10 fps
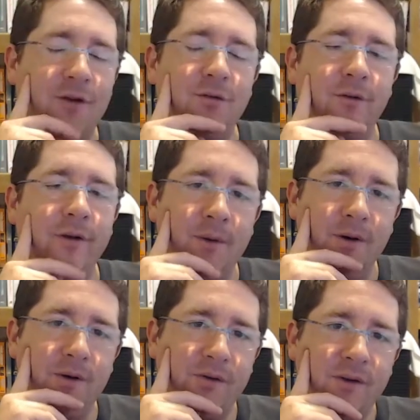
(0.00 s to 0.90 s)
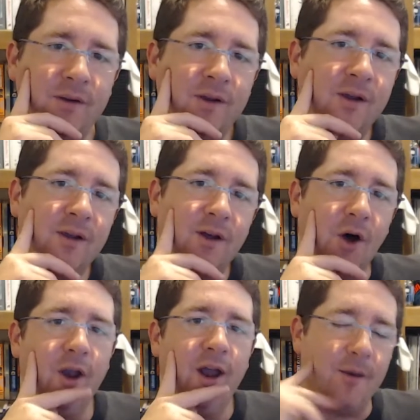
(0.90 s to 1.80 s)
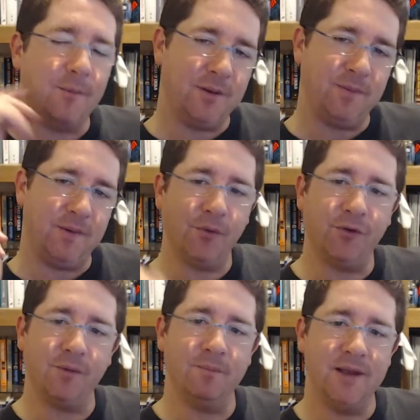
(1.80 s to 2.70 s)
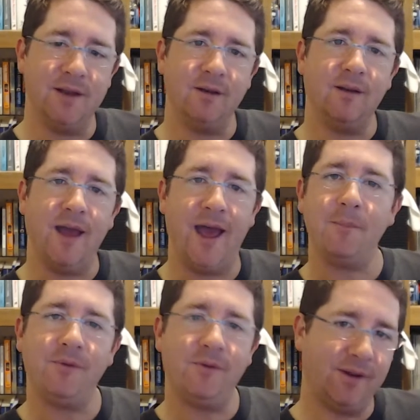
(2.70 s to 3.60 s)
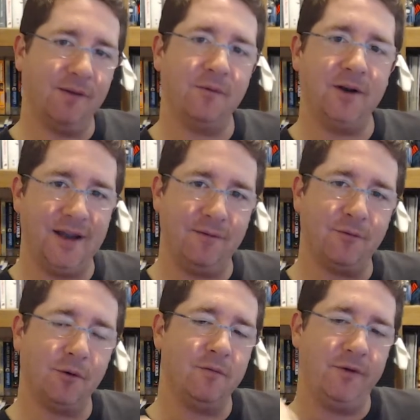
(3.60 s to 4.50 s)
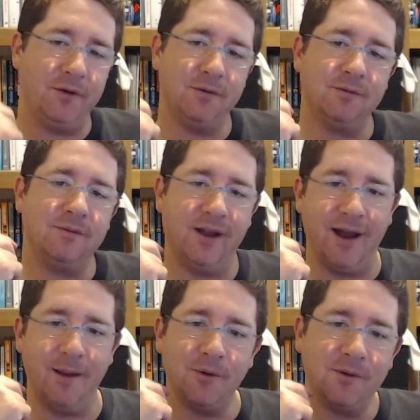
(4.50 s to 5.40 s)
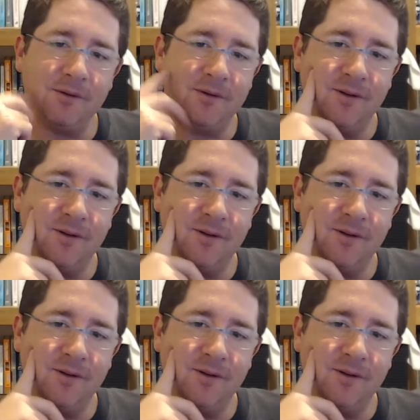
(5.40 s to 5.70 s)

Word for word: actual numbers on how many people submit apps every day for review at Apple